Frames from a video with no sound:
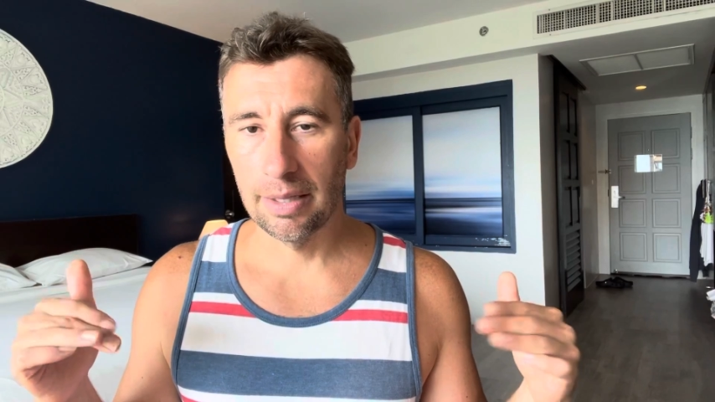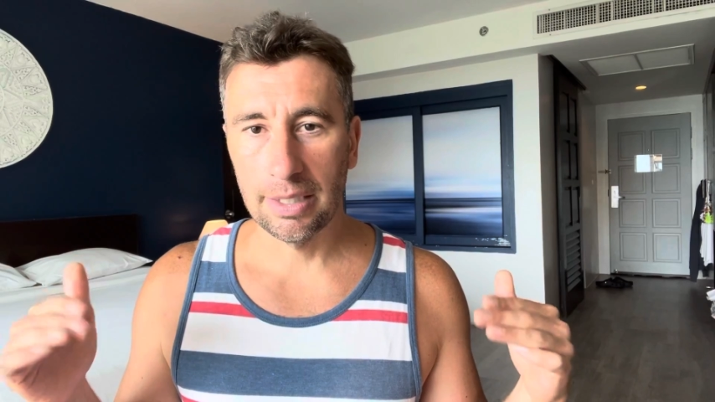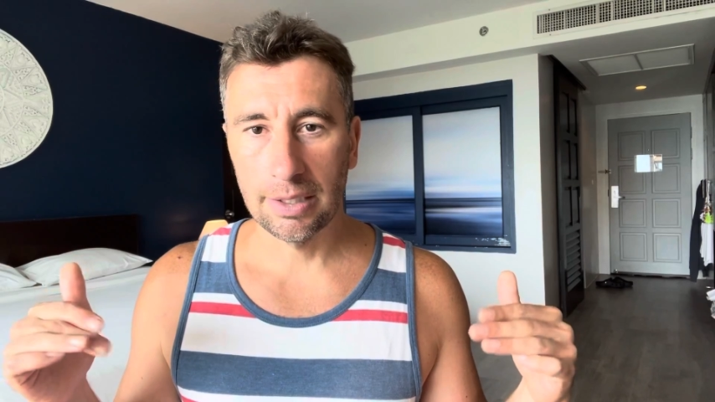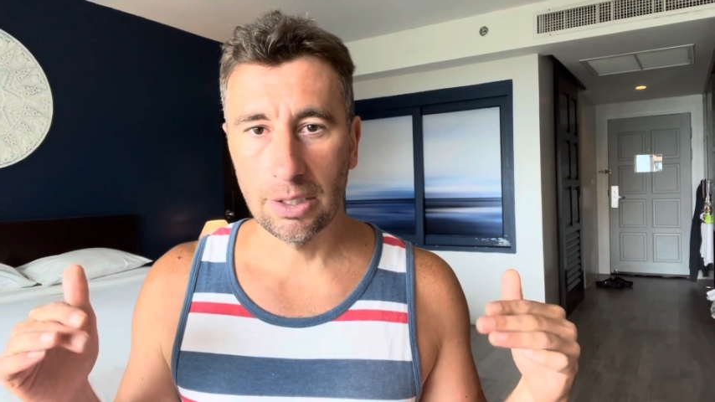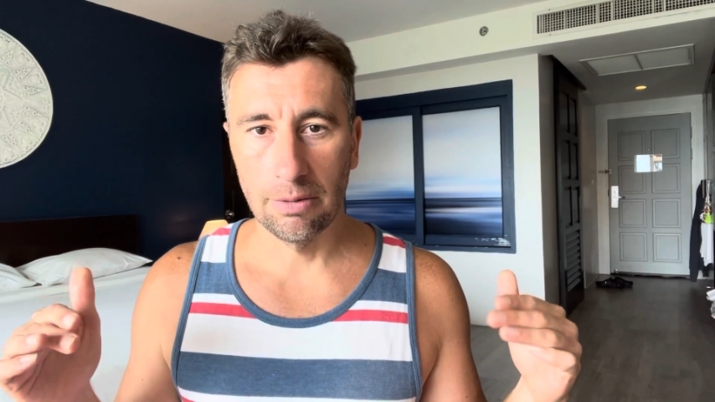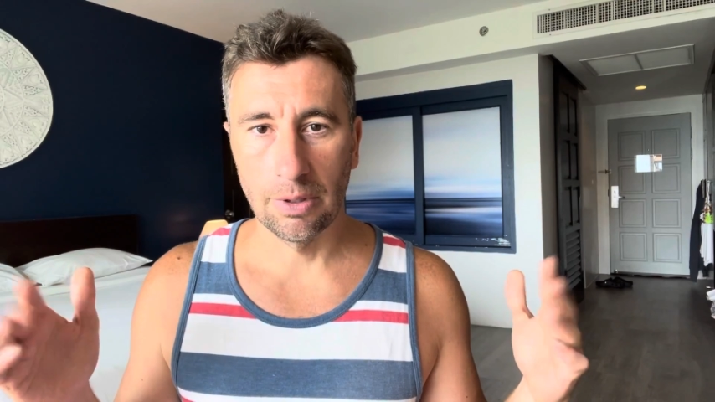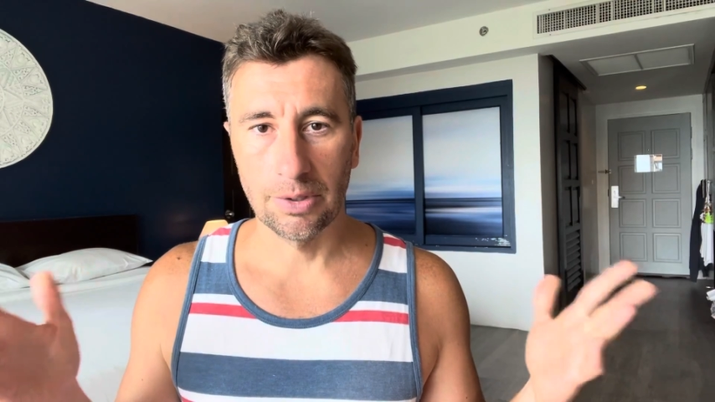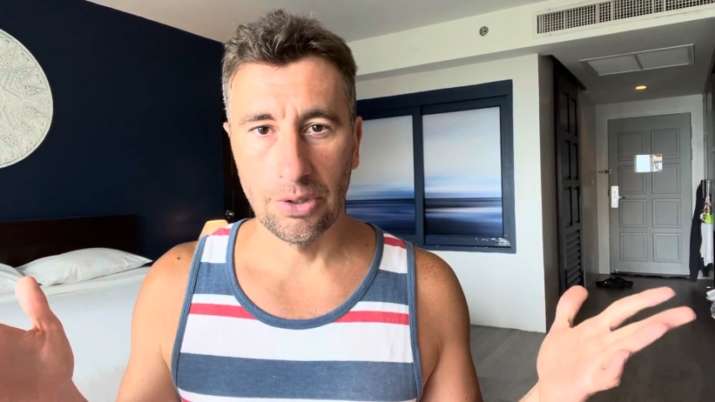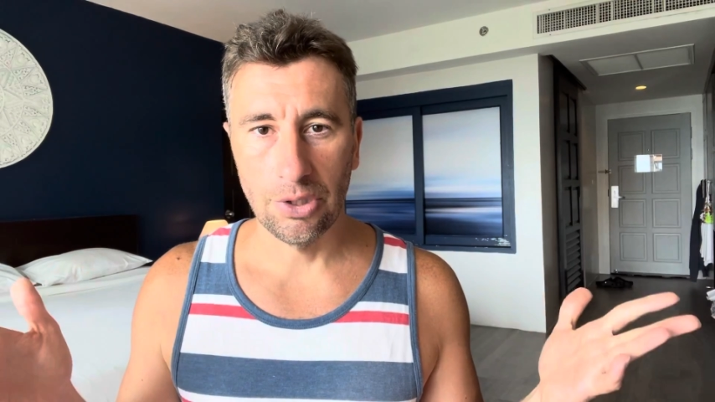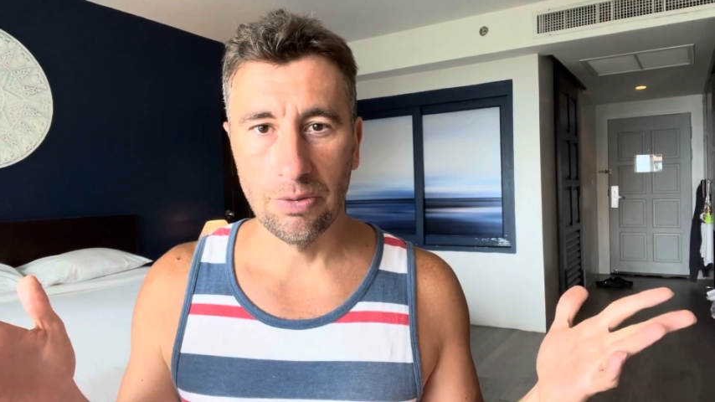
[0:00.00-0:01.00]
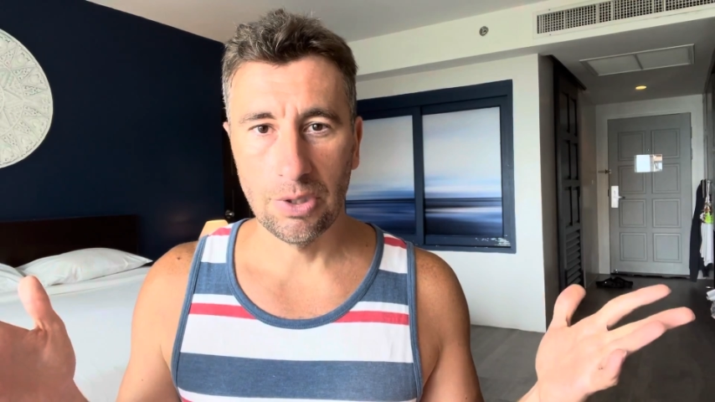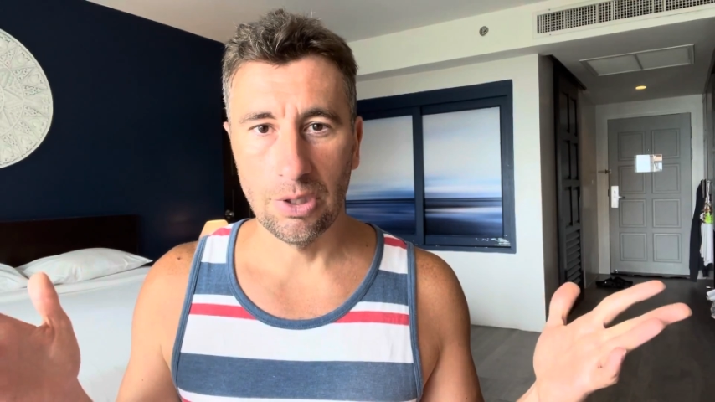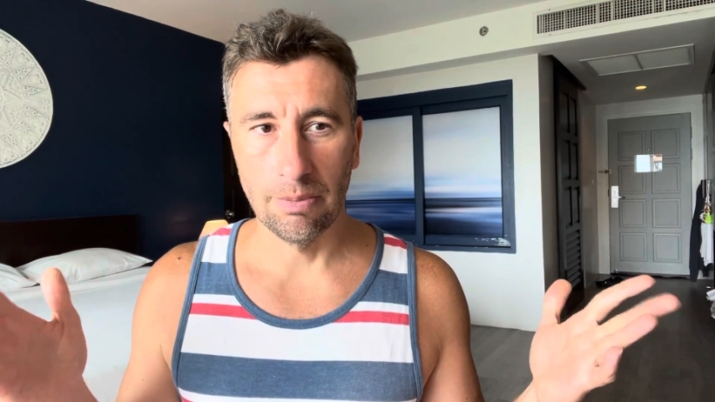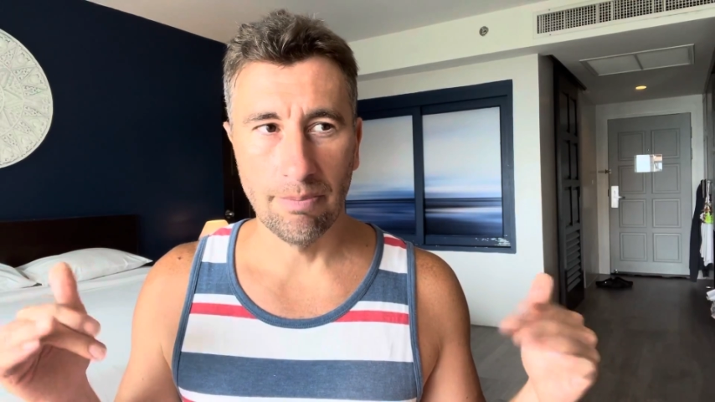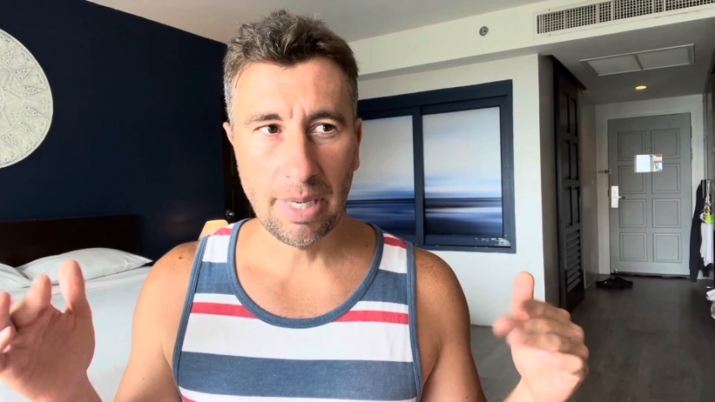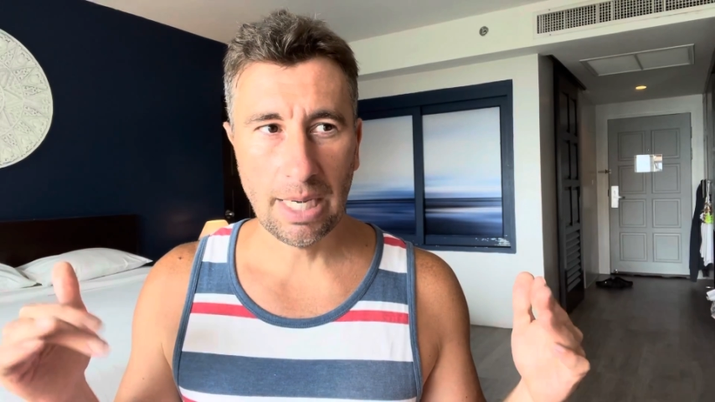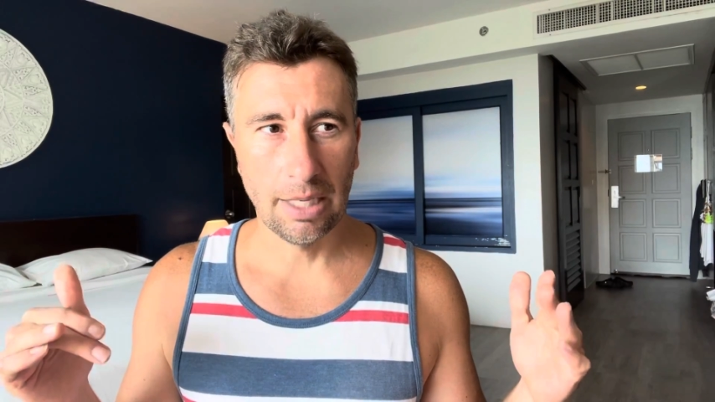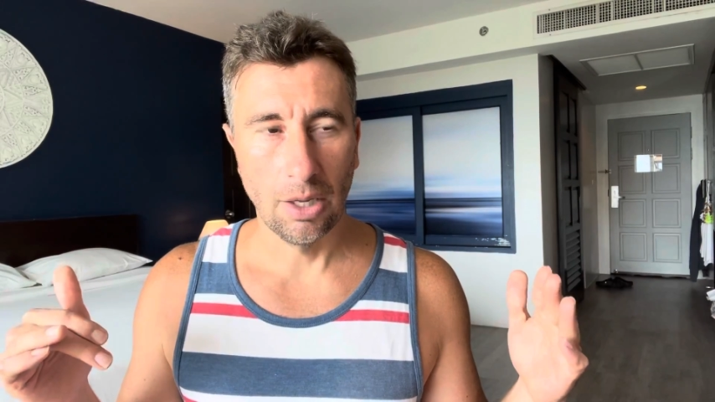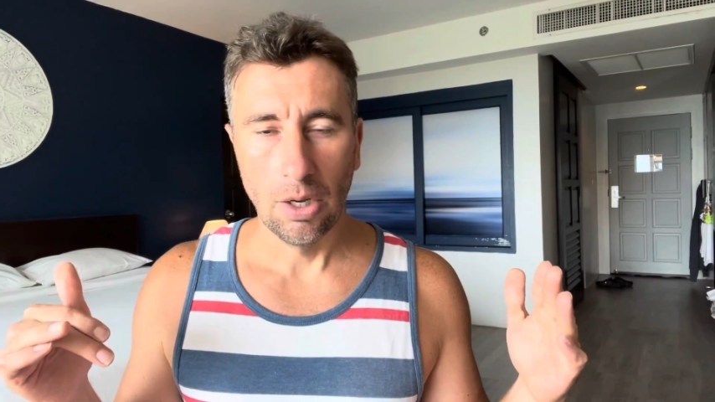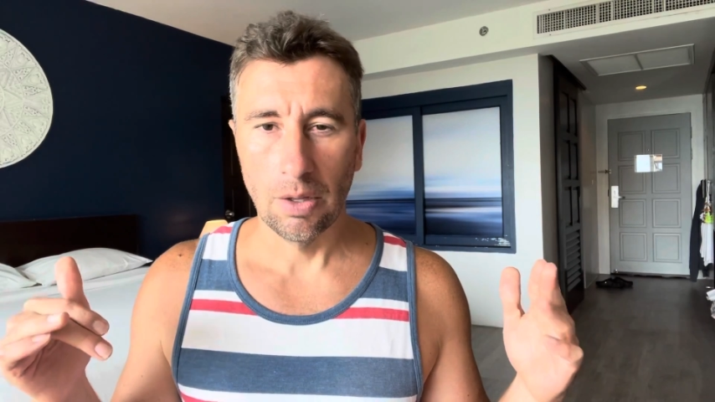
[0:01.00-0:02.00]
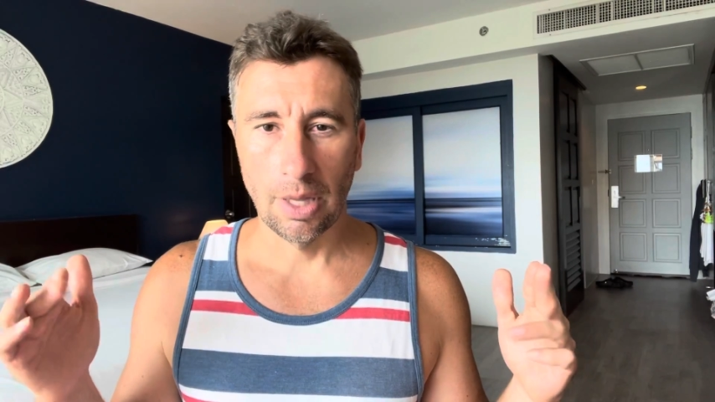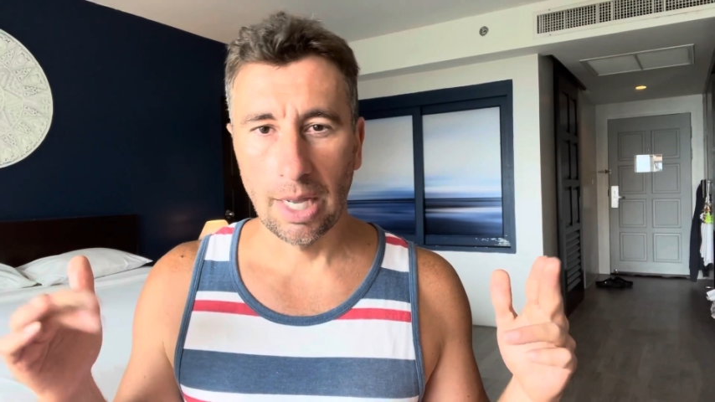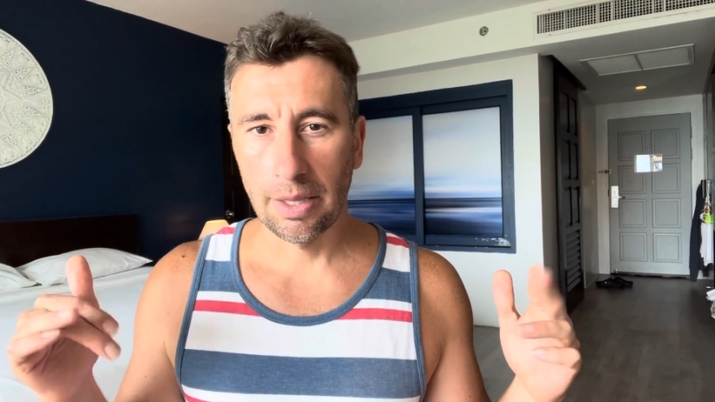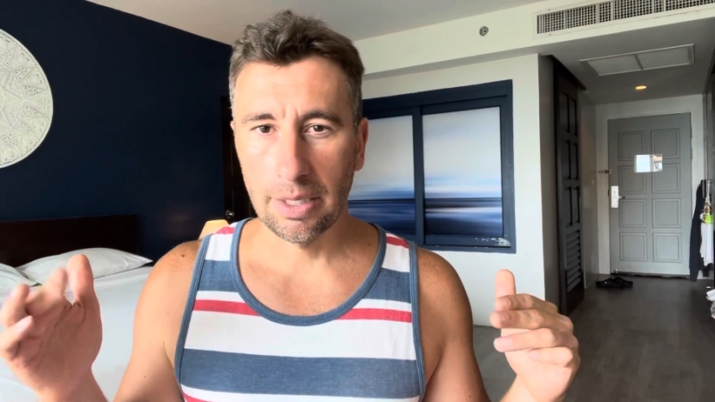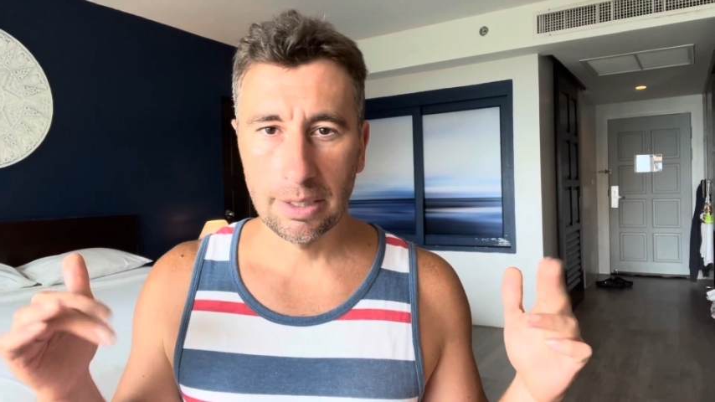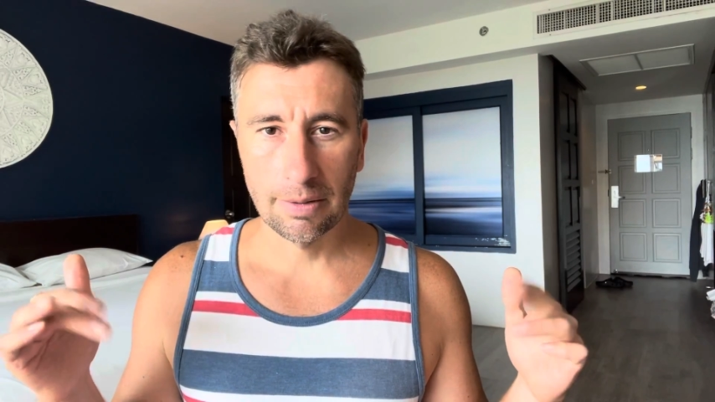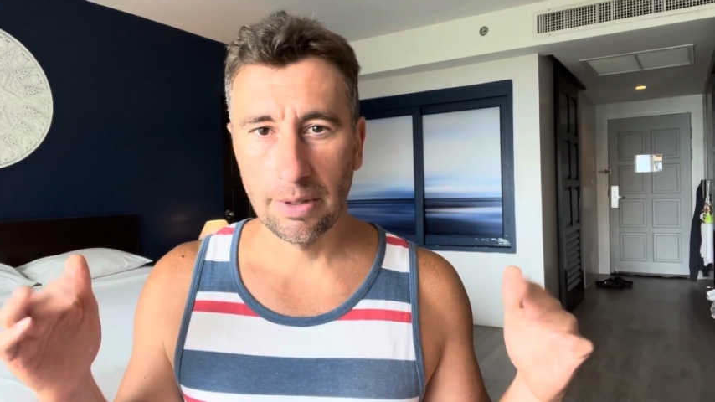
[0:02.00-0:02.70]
of these gurus on YouTube mean. A lot of these